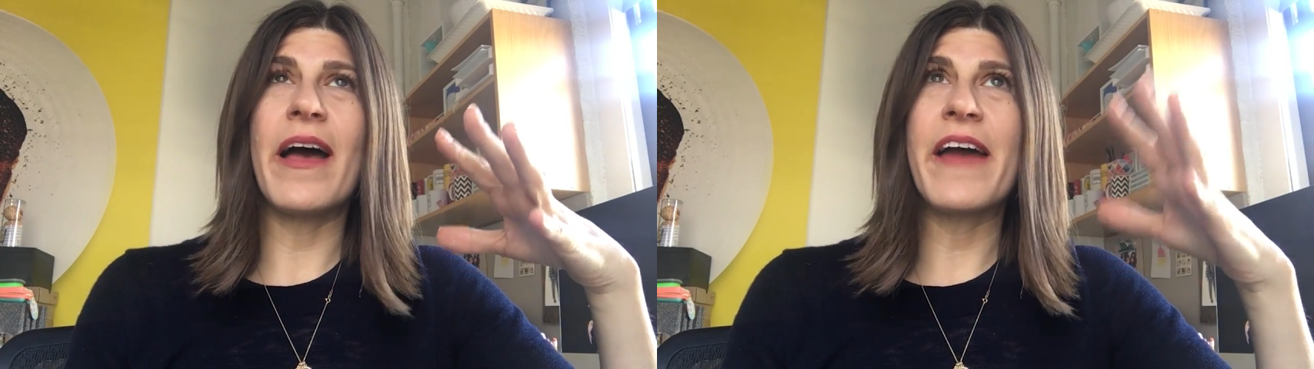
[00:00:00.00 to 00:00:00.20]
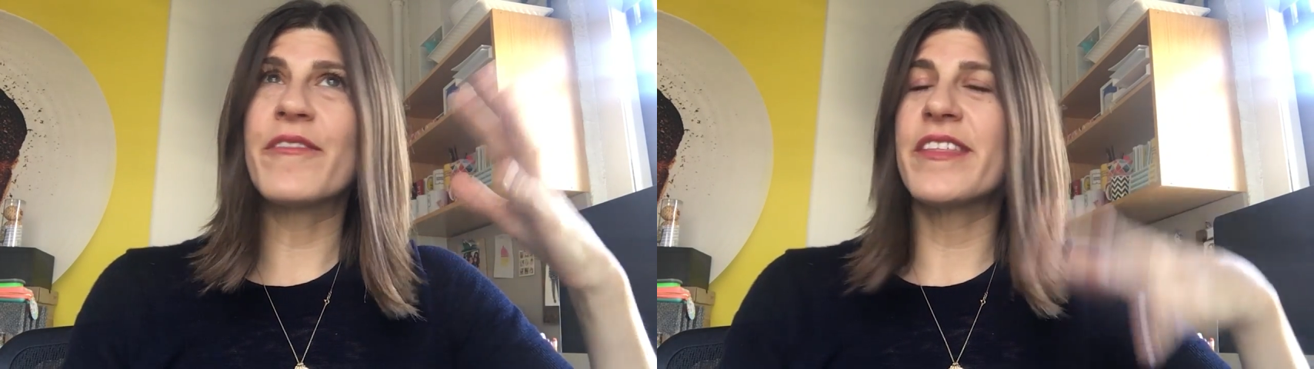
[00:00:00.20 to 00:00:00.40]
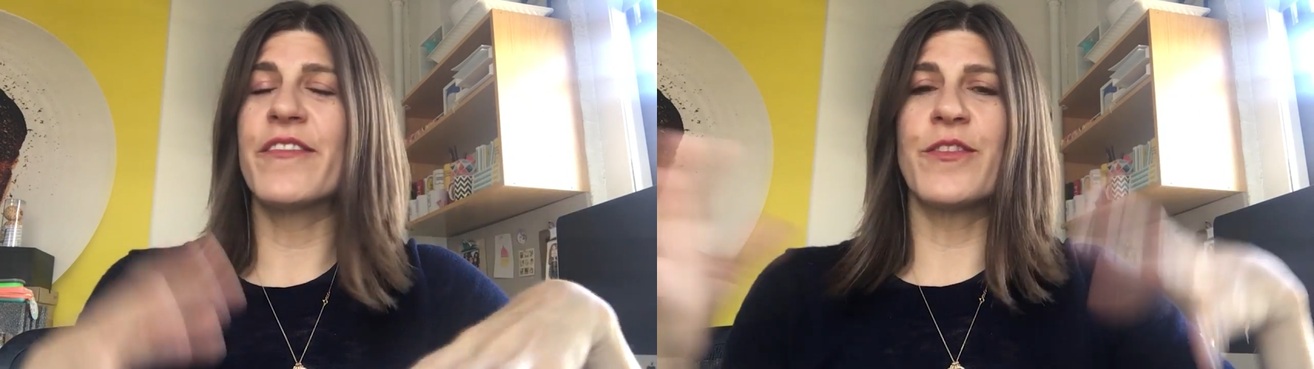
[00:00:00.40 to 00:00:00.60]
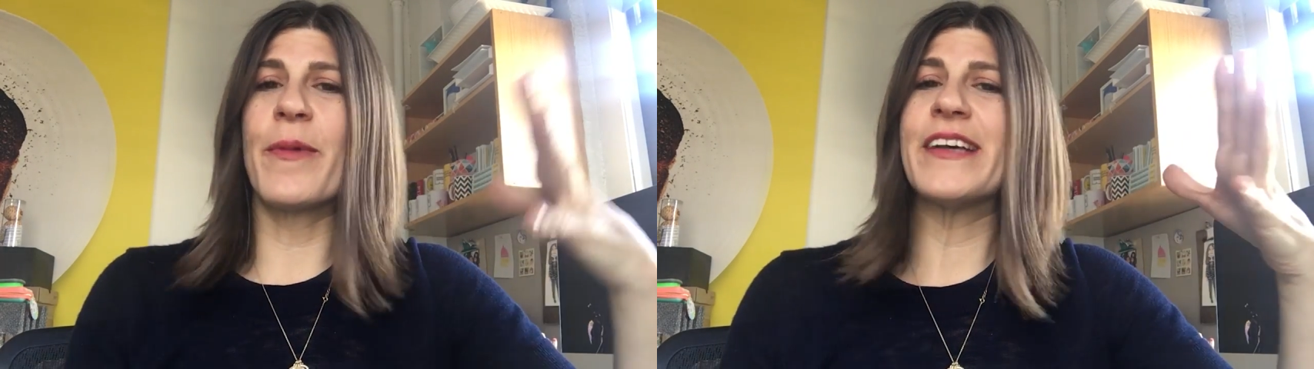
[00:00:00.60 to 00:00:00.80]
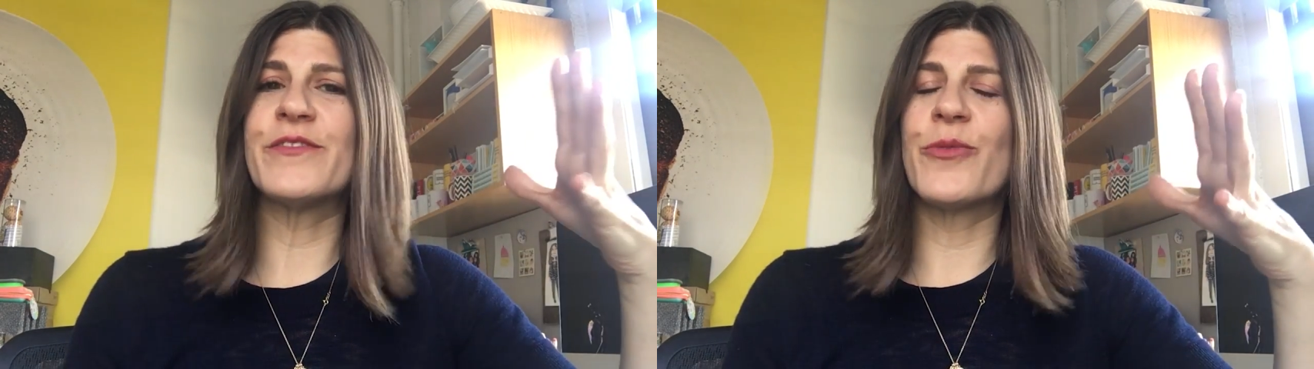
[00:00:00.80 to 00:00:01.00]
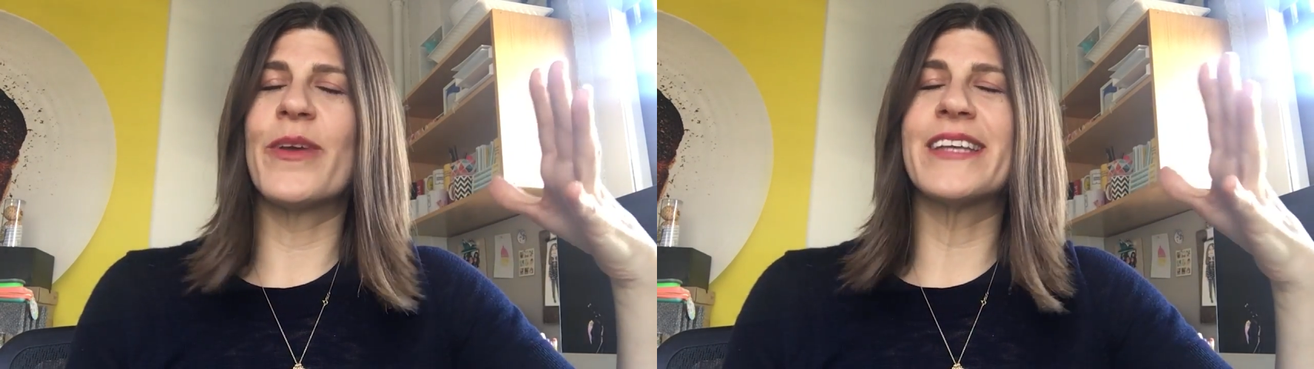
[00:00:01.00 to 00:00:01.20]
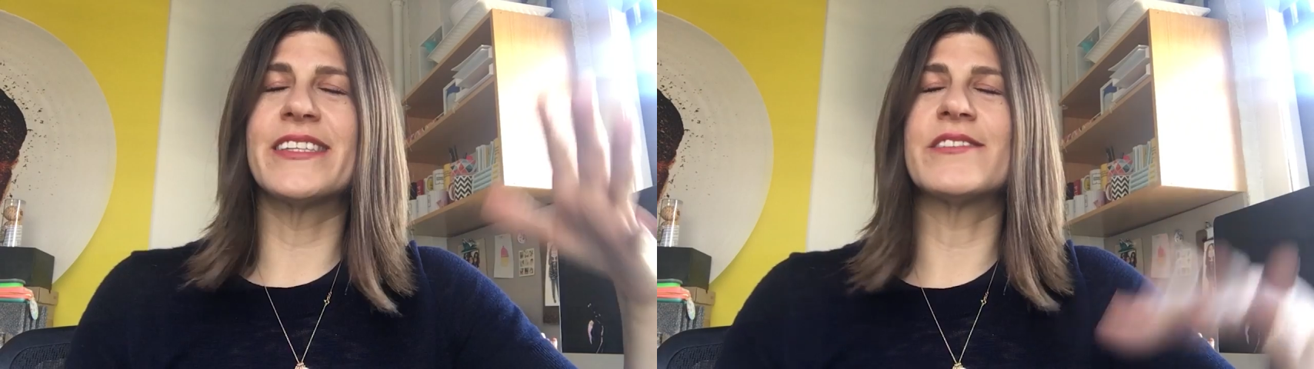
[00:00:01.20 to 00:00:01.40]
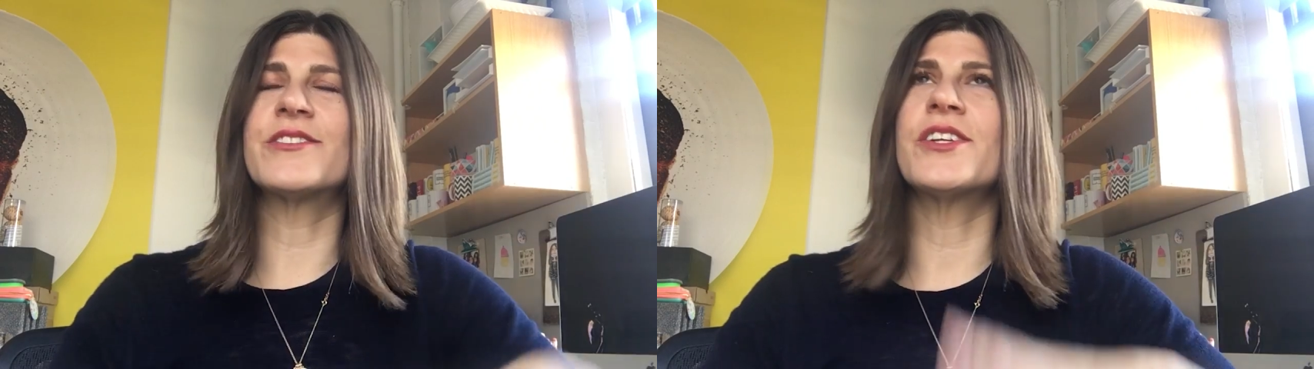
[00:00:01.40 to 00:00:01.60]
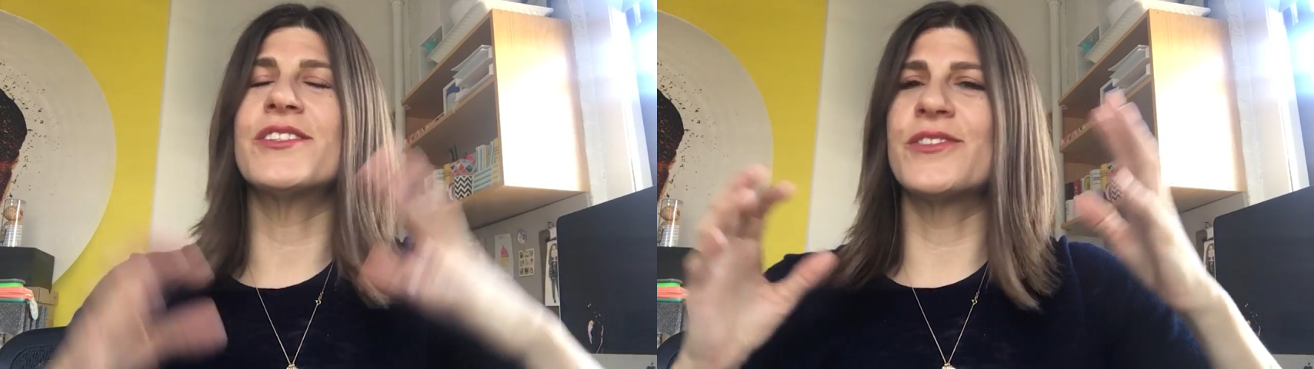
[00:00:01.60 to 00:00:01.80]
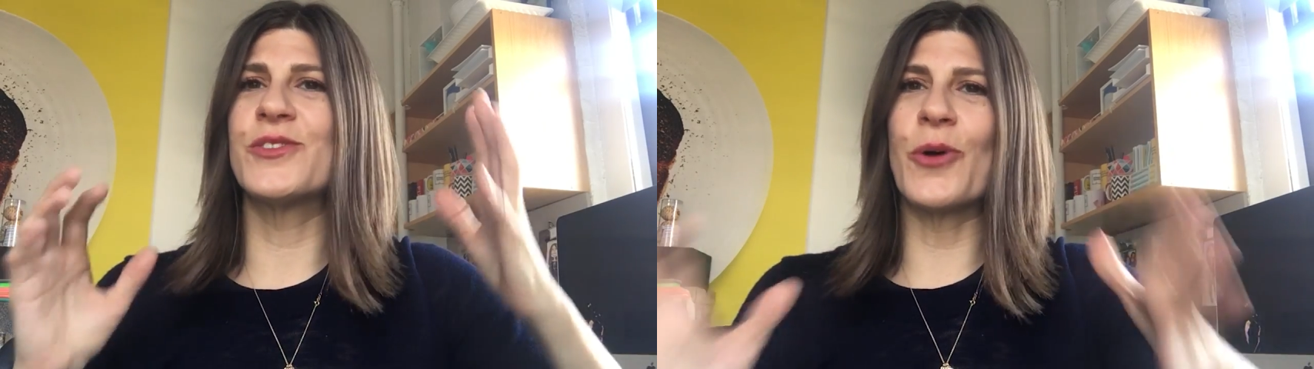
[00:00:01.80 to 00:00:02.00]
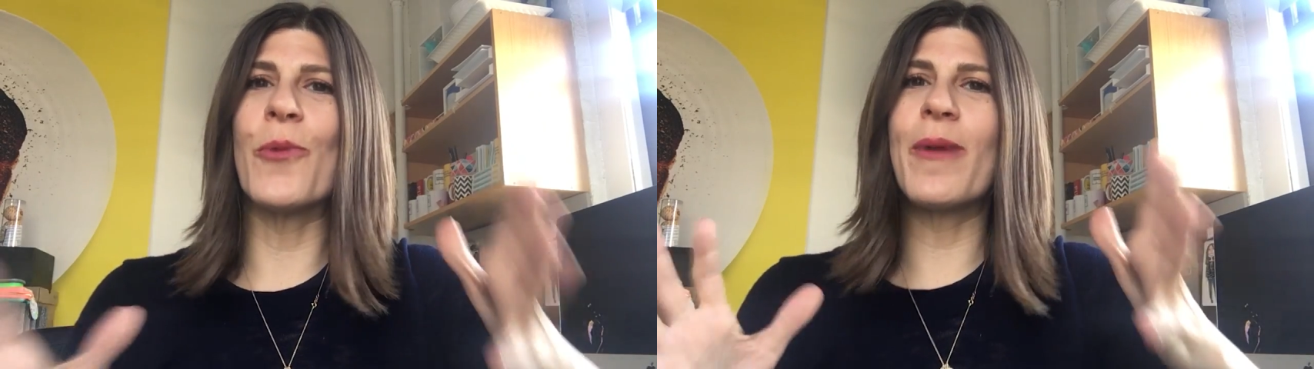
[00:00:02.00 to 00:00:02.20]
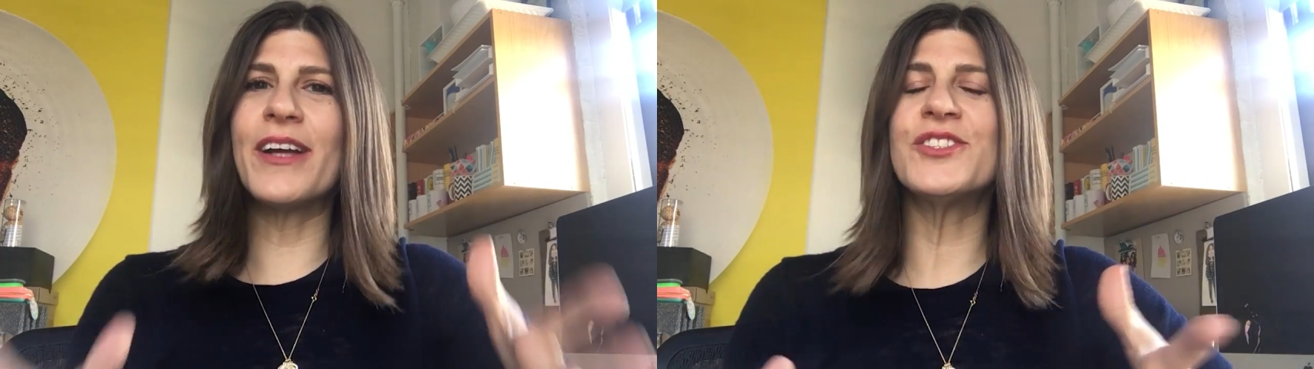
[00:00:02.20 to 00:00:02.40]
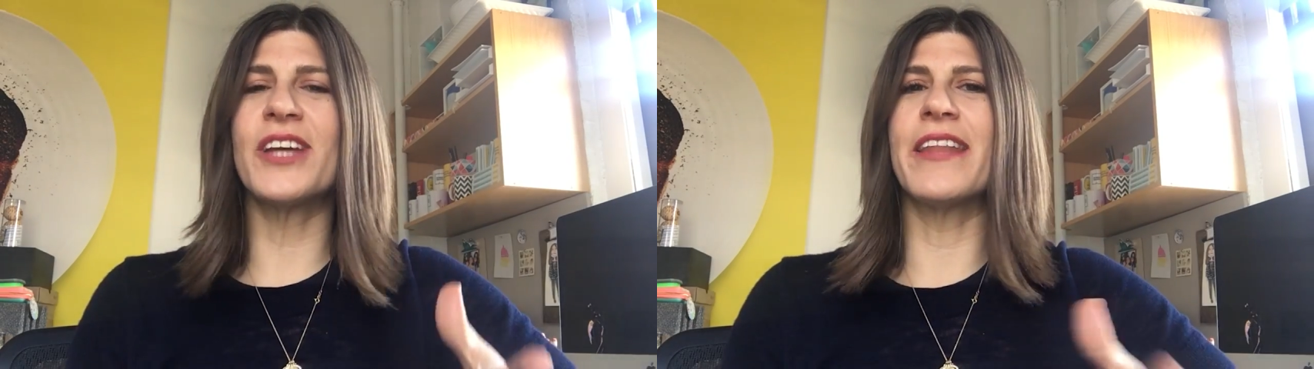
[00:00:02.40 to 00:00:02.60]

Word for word: everything from the past few weeks and there's just so much